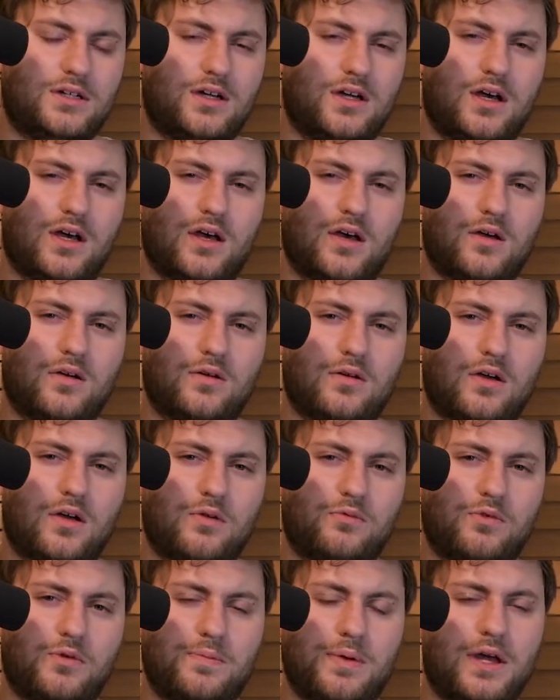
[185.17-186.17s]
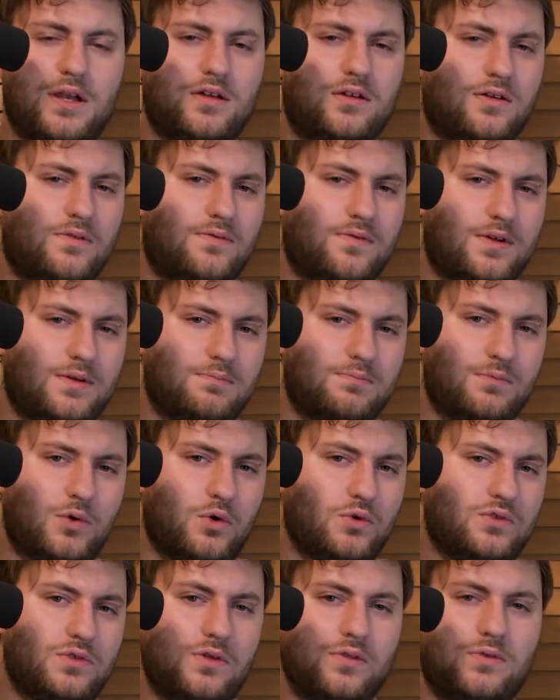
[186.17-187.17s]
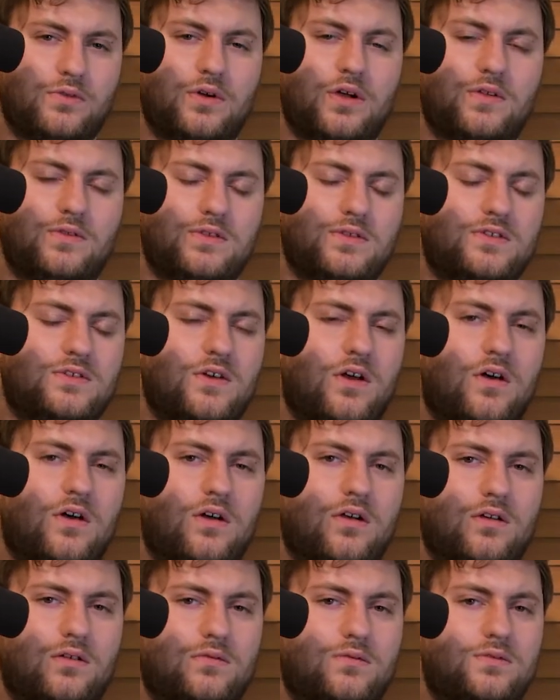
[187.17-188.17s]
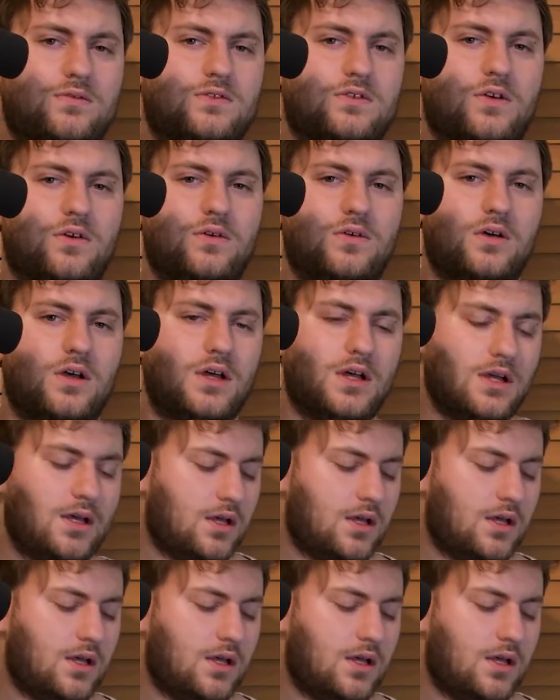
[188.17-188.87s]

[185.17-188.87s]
a repetitive motion throughout the song. So